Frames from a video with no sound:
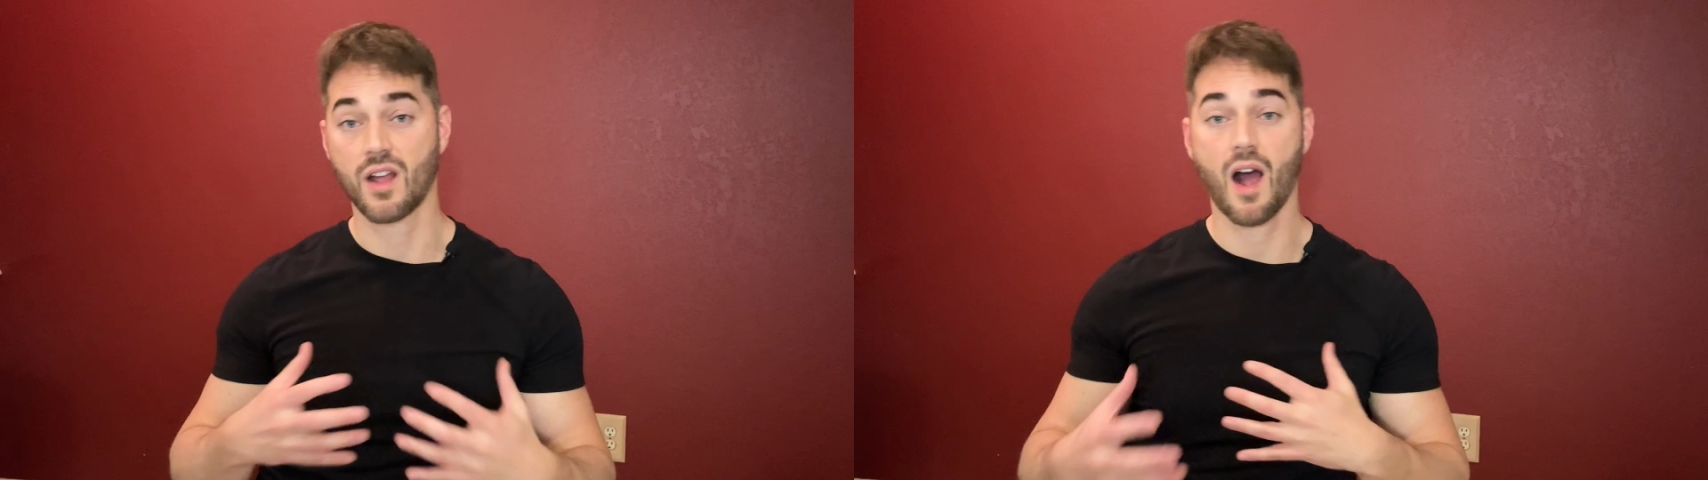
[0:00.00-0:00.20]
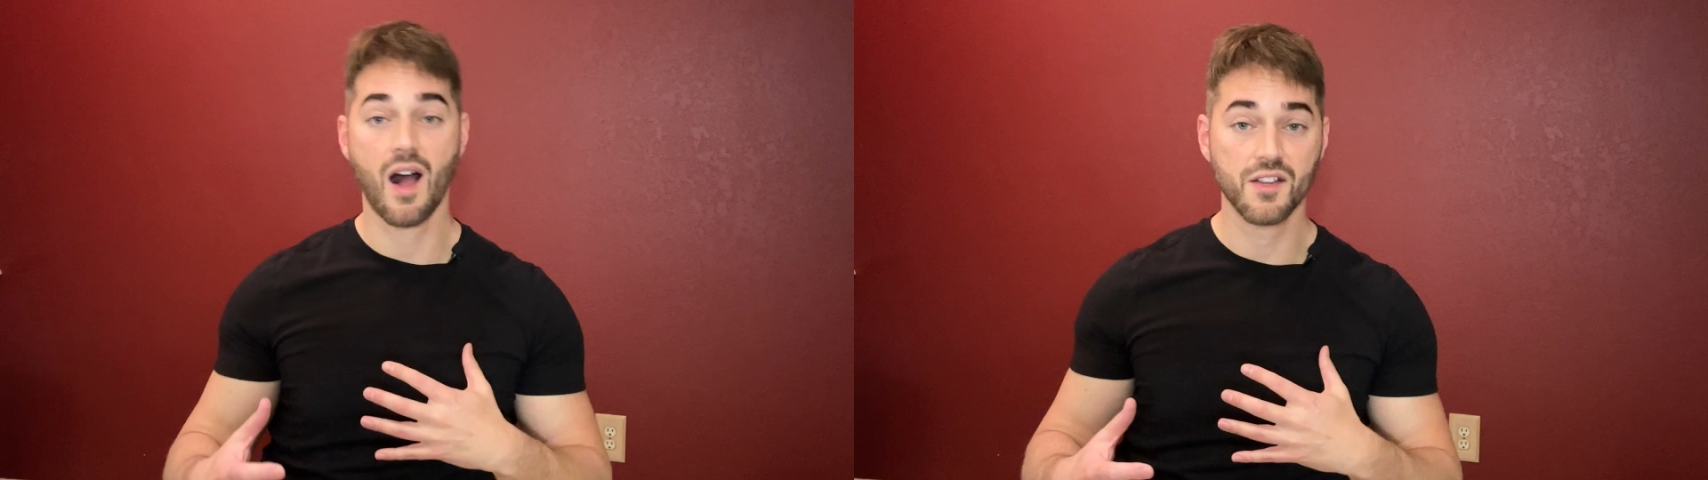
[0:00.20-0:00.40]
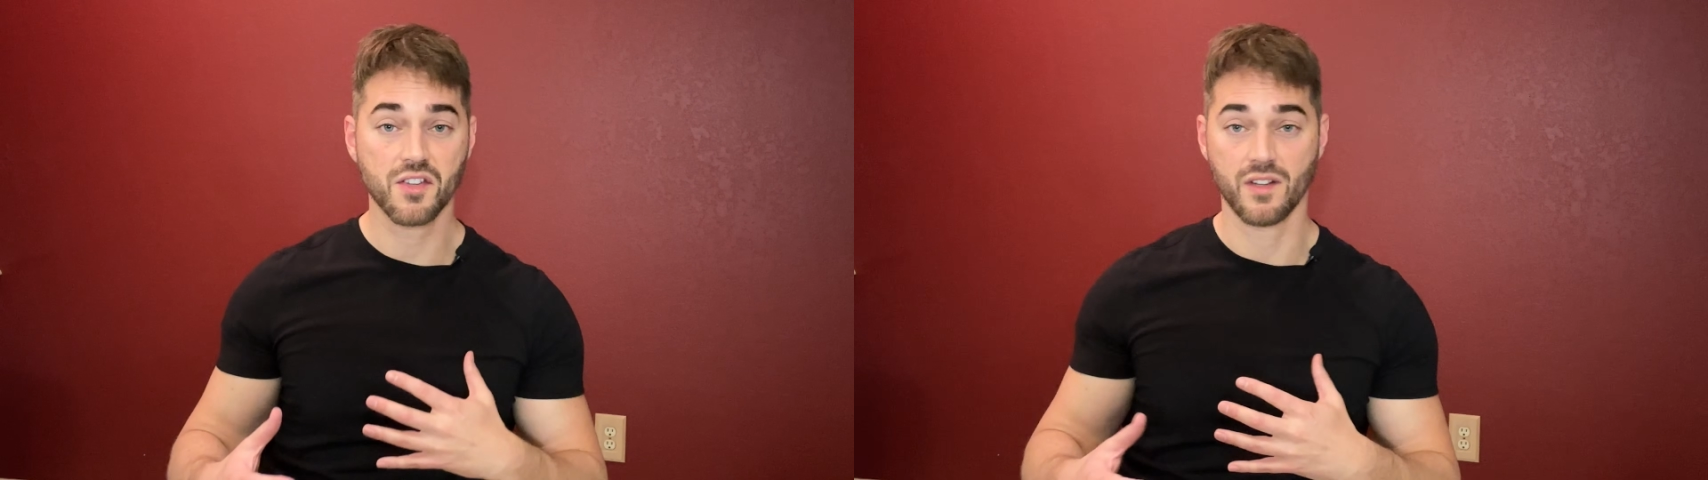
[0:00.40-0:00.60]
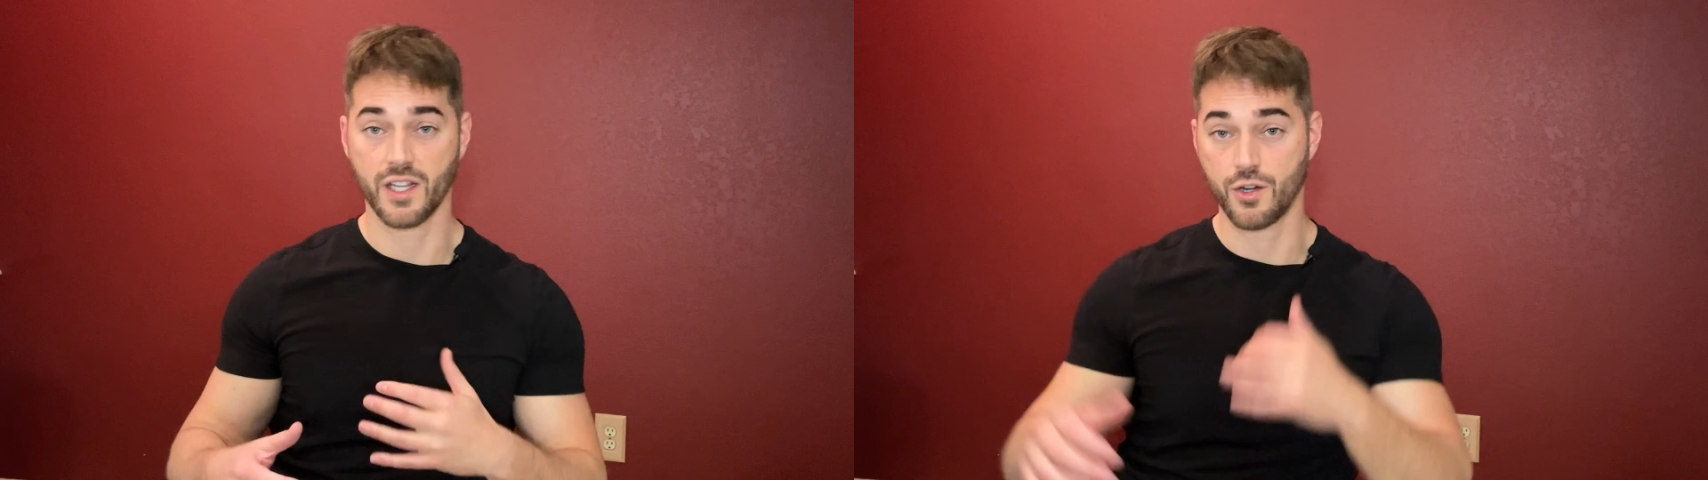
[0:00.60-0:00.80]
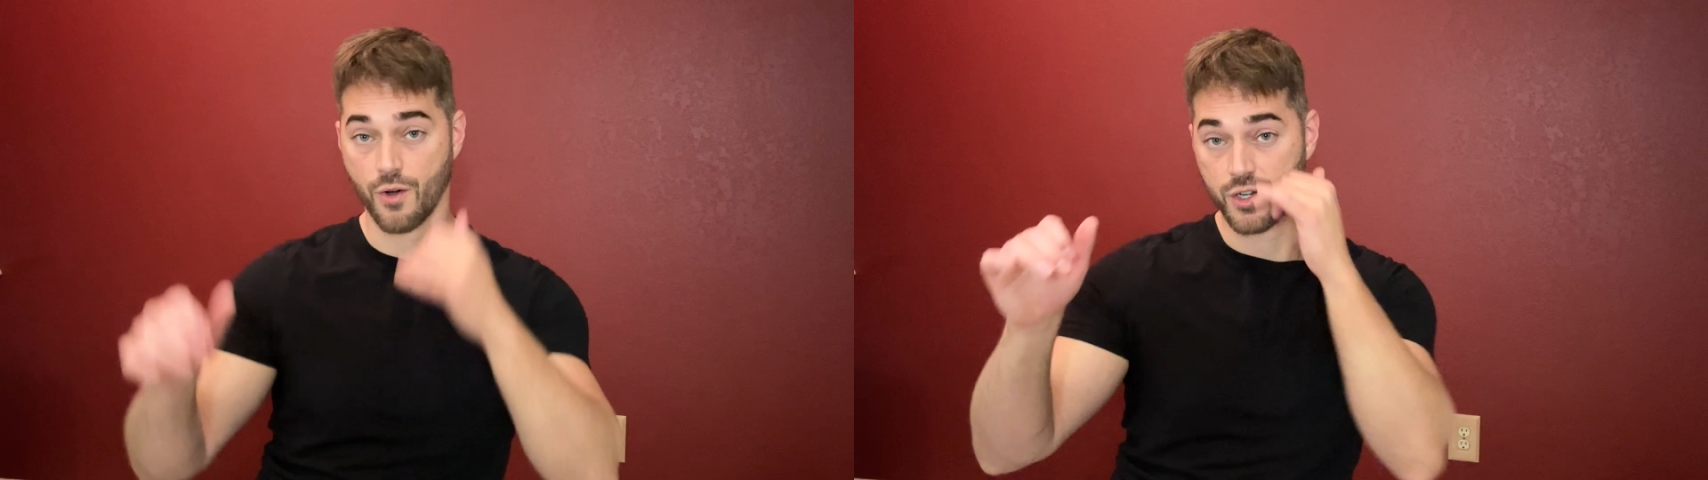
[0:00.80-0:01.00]
constantly
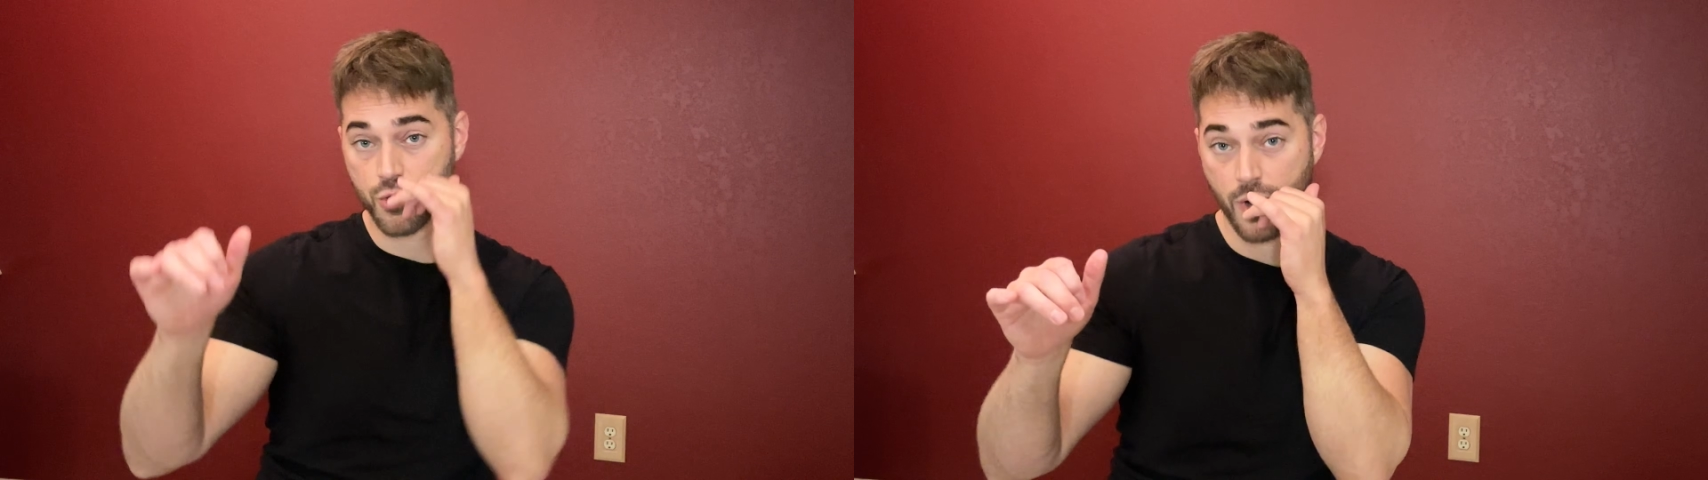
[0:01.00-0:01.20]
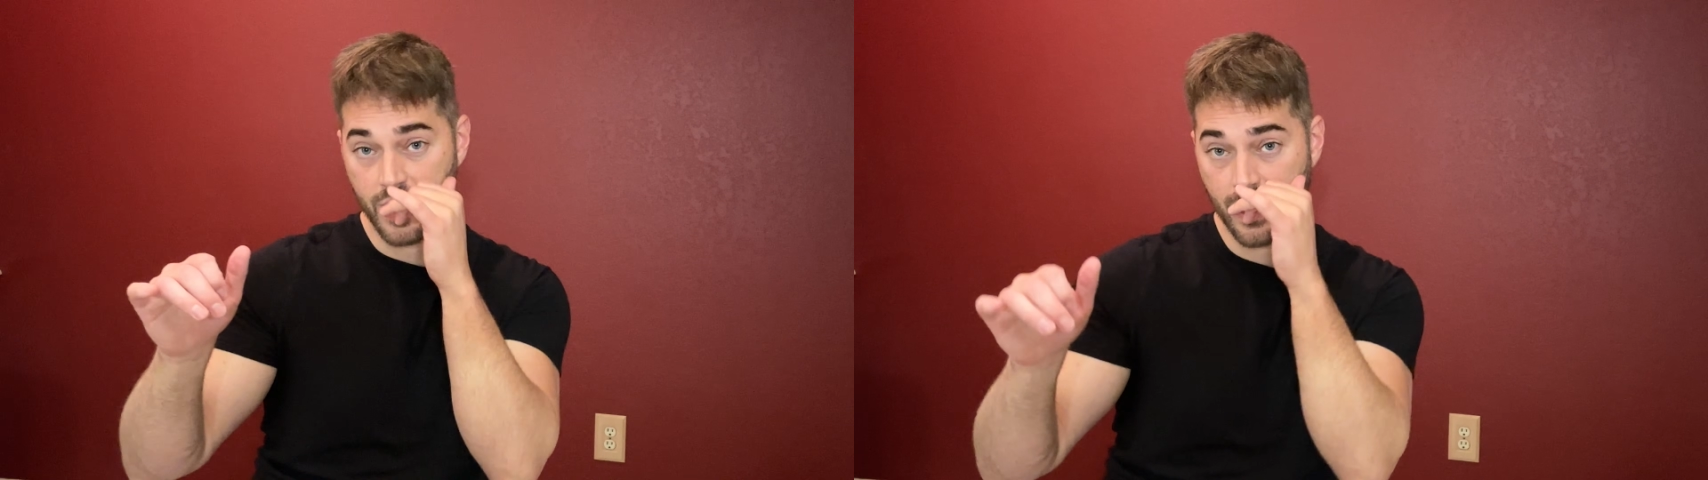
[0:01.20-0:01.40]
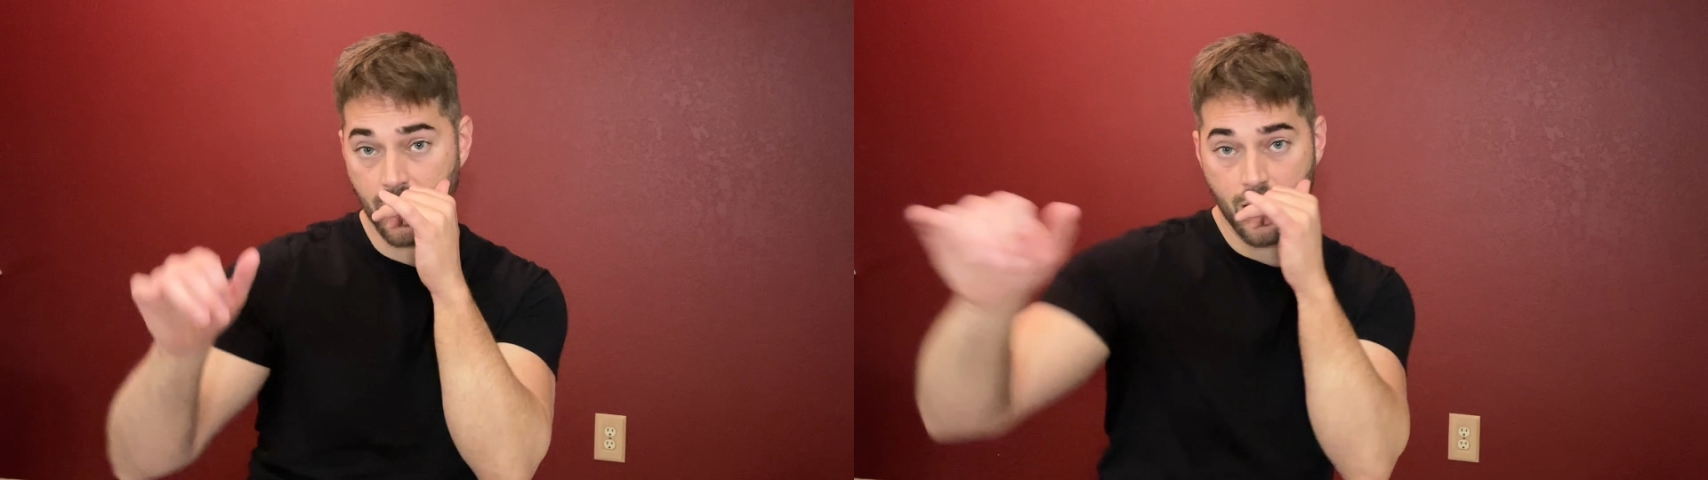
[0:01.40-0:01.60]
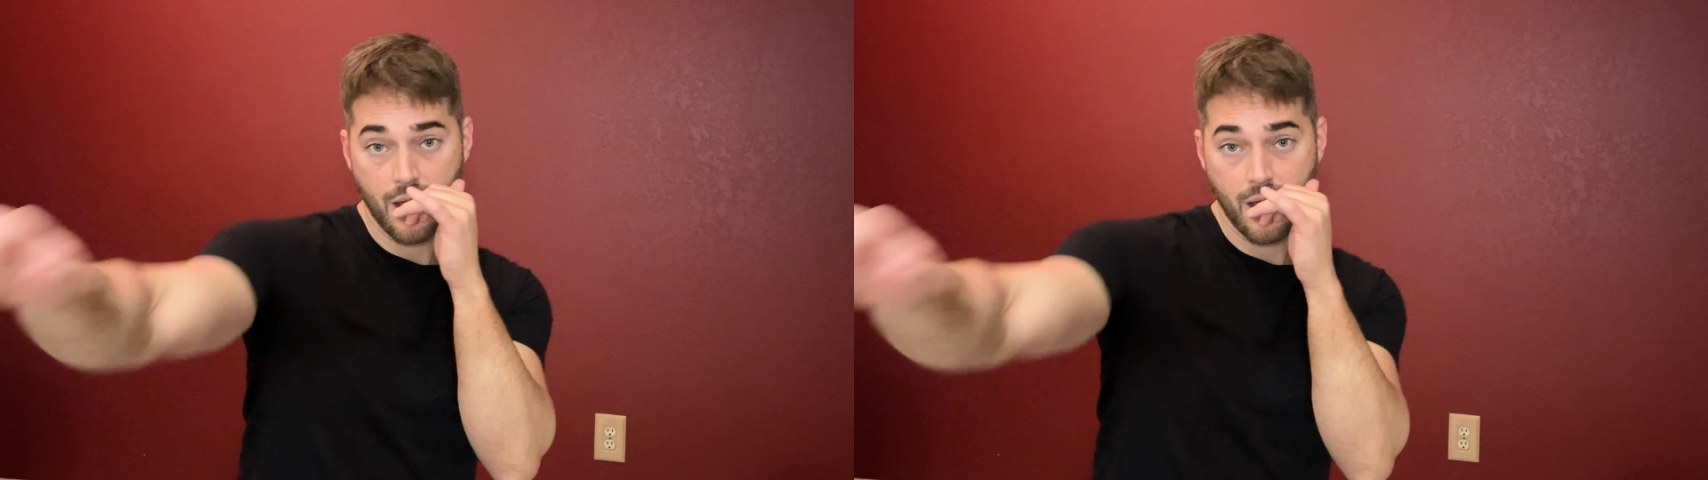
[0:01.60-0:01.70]
during training